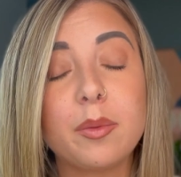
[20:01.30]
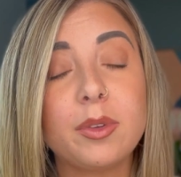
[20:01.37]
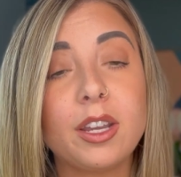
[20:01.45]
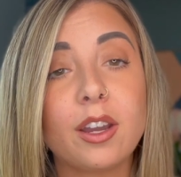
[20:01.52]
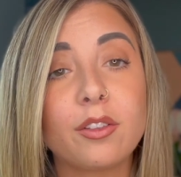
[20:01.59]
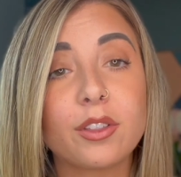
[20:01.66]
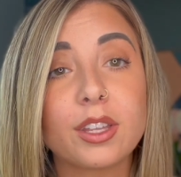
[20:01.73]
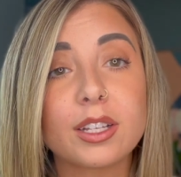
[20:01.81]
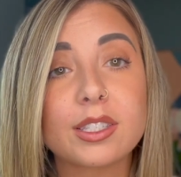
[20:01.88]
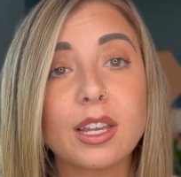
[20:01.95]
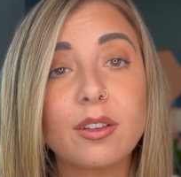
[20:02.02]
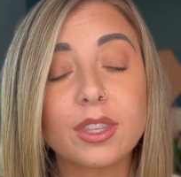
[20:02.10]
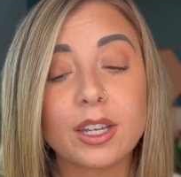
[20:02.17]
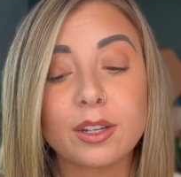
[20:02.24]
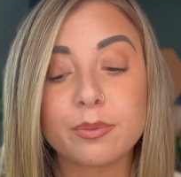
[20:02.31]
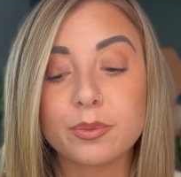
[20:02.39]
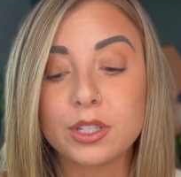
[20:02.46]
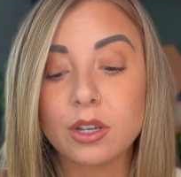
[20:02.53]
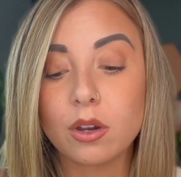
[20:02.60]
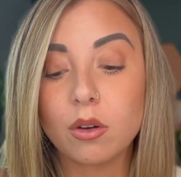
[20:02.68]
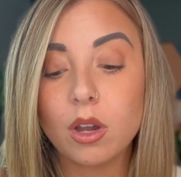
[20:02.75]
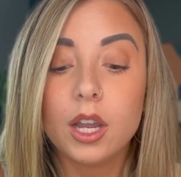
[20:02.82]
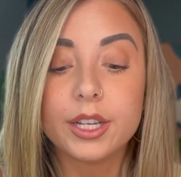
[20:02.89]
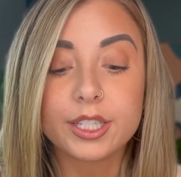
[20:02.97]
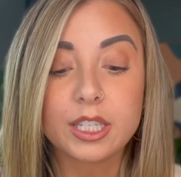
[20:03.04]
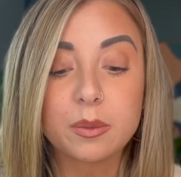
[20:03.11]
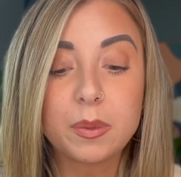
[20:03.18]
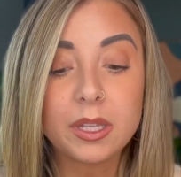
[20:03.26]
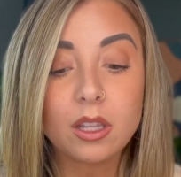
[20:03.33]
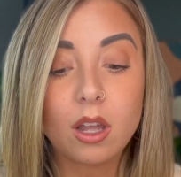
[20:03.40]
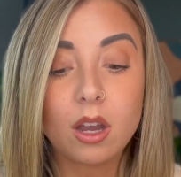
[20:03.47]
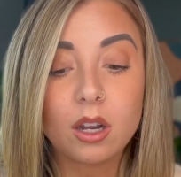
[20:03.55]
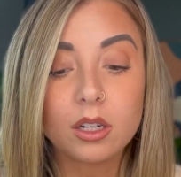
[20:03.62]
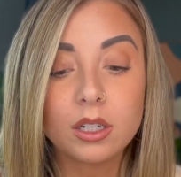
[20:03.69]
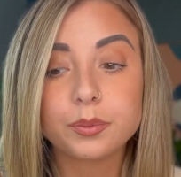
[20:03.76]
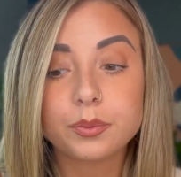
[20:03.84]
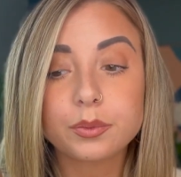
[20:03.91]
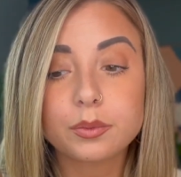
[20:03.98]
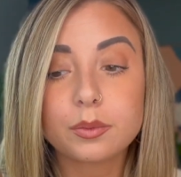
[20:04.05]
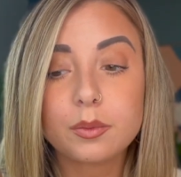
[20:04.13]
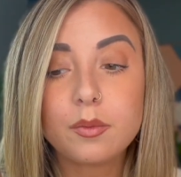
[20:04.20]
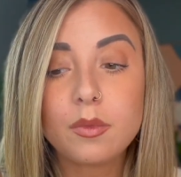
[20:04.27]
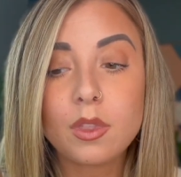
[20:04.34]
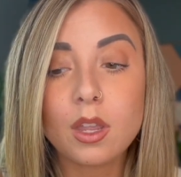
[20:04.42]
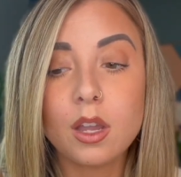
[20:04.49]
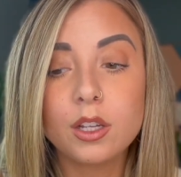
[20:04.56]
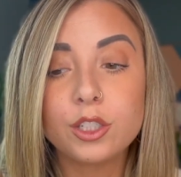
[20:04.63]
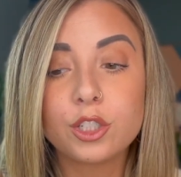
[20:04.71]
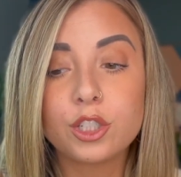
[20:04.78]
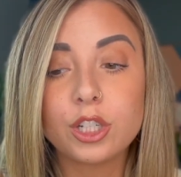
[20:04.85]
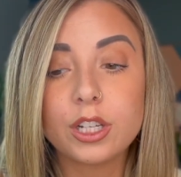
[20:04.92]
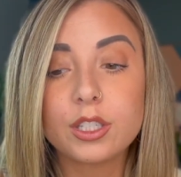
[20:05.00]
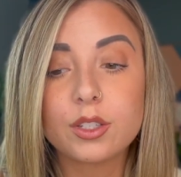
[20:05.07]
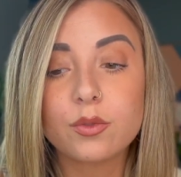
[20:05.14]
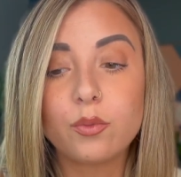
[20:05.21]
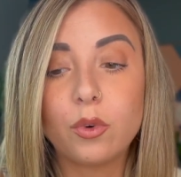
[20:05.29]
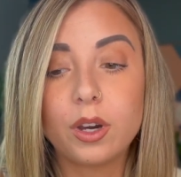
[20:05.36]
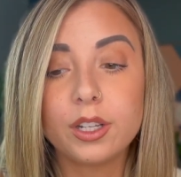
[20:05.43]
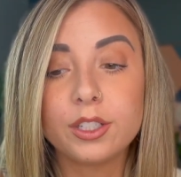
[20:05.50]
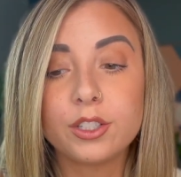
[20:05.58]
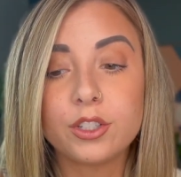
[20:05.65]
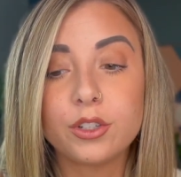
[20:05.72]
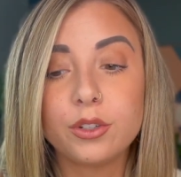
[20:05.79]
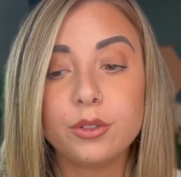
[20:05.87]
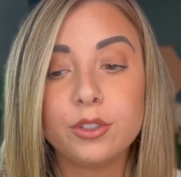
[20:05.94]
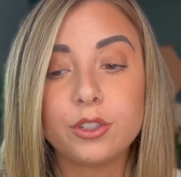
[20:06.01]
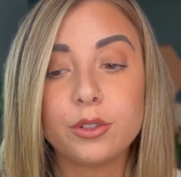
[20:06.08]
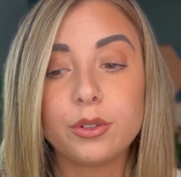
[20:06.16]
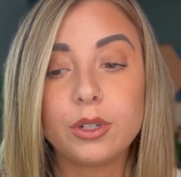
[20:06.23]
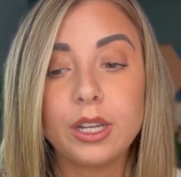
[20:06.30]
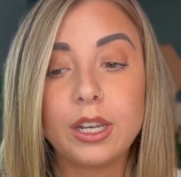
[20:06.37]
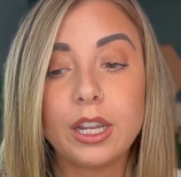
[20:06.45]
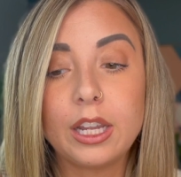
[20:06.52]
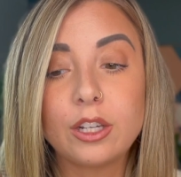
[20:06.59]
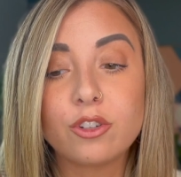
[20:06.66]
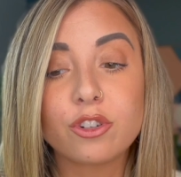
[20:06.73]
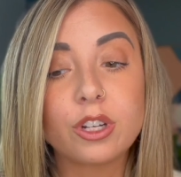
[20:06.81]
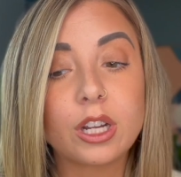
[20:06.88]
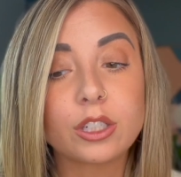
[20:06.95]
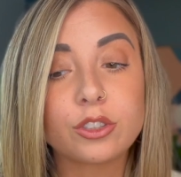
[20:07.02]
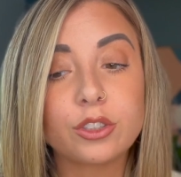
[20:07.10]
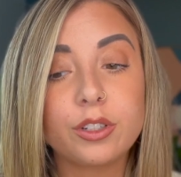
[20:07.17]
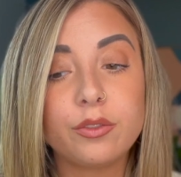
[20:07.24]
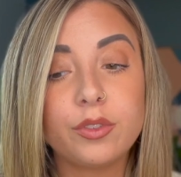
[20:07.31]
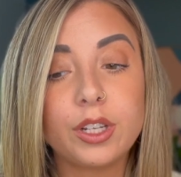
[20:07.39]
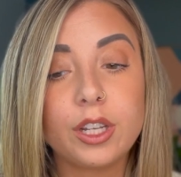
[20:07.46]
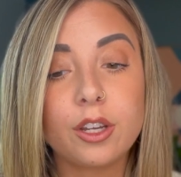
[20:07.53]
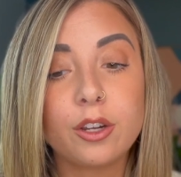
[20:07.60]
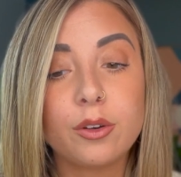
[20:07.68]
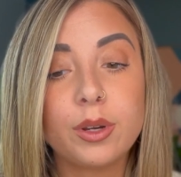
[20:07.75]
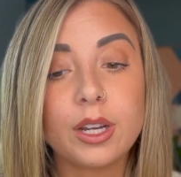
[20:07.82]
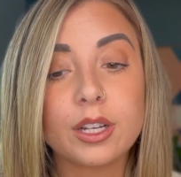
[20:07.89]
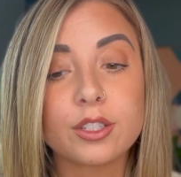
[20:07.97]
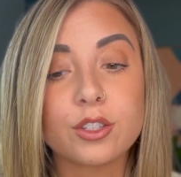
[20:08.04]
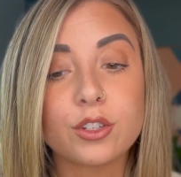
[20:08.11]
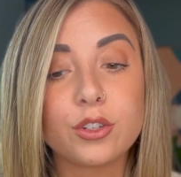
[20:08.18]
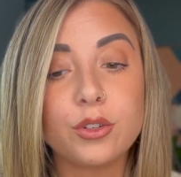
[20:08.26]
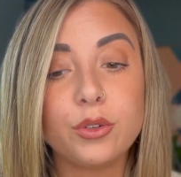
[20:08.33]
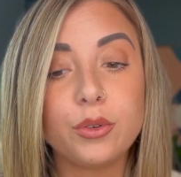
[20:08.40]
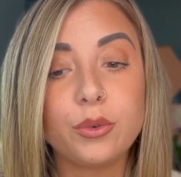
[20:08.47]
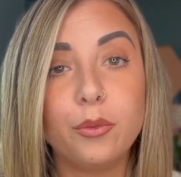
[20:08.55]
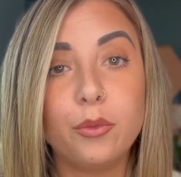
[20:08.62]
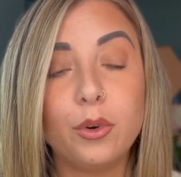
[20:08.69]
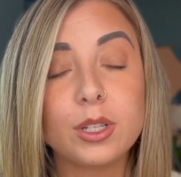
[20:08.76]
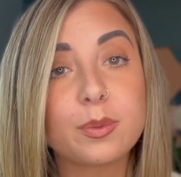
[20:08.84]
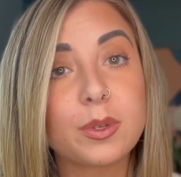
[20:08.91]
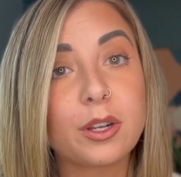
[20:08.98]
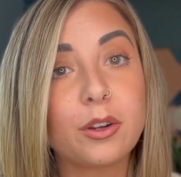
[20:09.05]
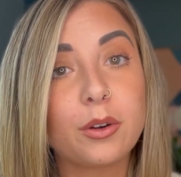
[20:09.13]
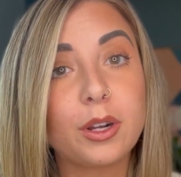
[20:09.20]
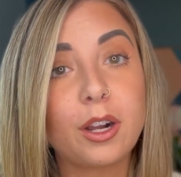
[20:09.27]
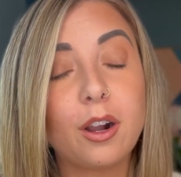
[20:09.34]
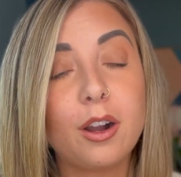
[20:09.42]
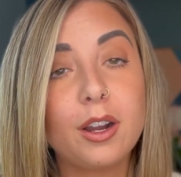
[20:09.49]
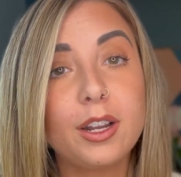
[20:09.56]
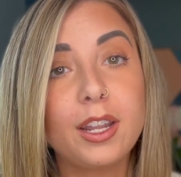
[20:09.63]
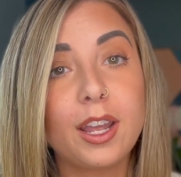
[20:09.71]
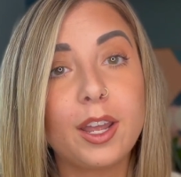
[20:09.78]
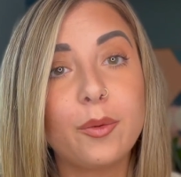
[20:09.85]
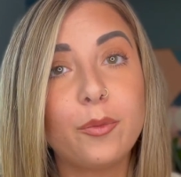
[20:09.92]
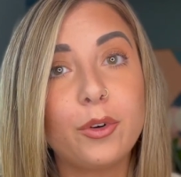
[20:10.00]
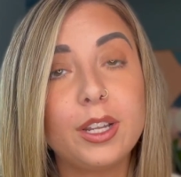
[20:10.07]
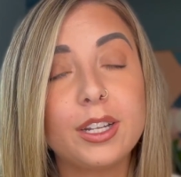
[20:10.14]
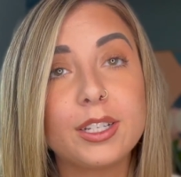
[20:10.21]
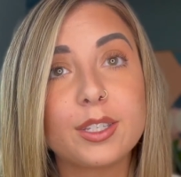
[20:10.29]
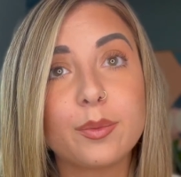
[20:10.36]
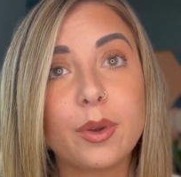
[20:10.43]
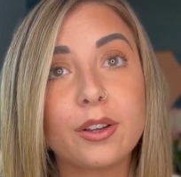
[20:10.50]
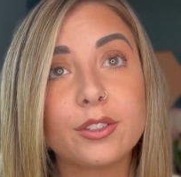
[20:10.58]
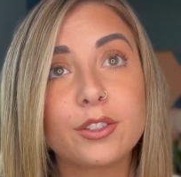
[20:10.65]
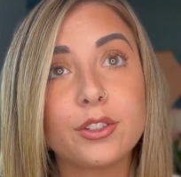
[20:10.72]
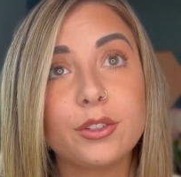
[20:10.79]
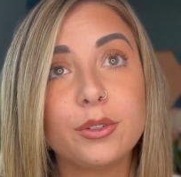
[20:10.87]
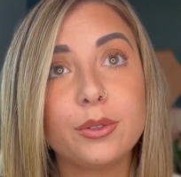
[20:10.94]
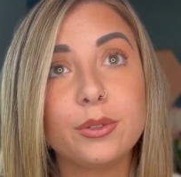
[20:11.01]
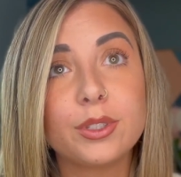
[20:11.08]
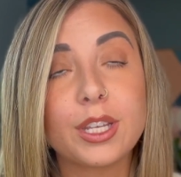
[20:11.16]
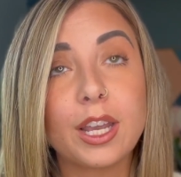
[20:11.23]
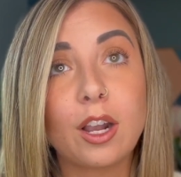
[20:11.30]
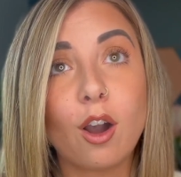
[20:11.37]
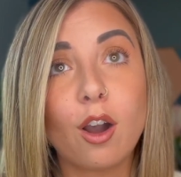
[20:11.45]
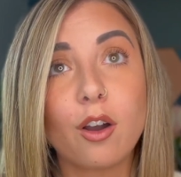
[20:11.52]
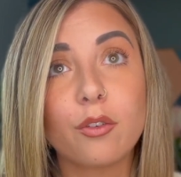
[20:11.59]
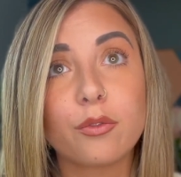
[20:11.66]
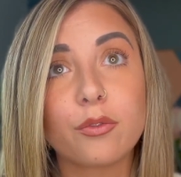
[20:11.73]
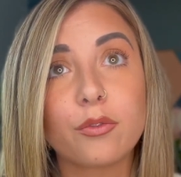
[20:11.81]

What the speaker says: be other things out there. So this has been long. Just wanted to do an introductory video as to what's been going on and what is about to take off